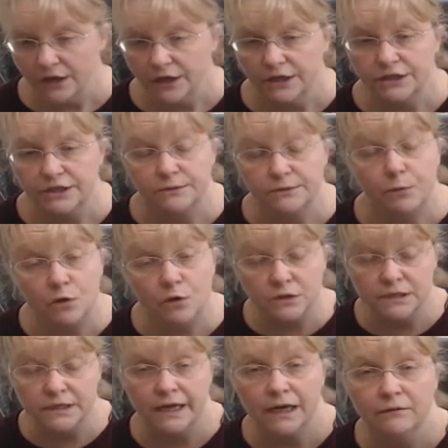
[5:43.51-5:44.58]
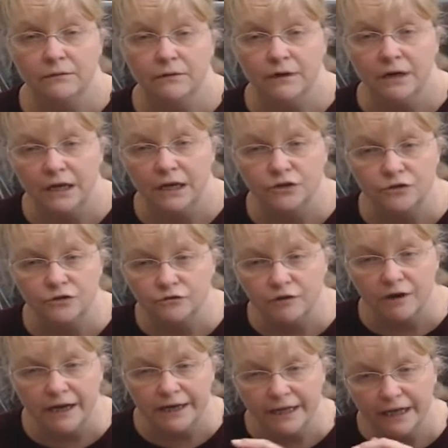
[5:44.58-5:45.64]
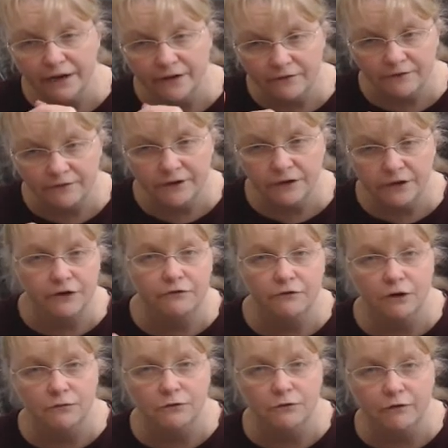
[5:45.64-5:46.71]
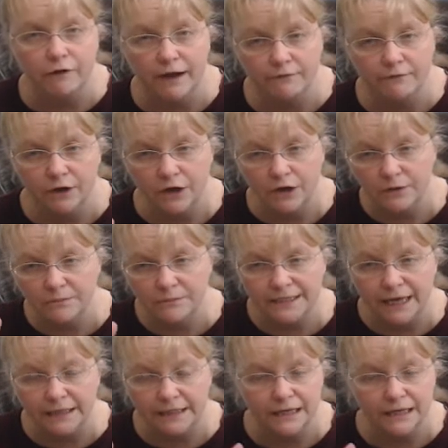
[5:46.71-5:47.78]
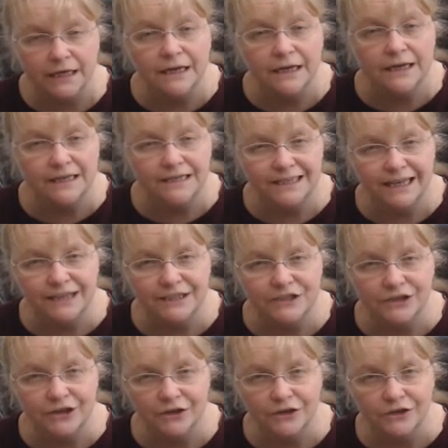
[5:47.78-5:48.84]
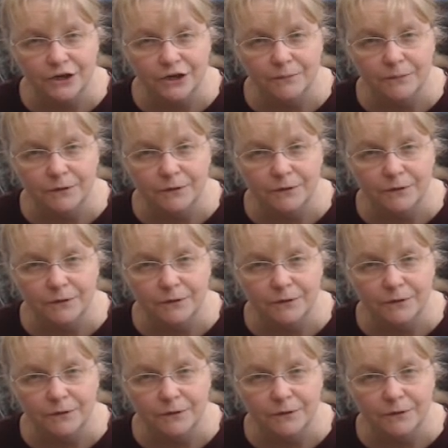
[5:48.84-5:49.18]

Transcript: just pause now and try and fill your own graph tally chart up.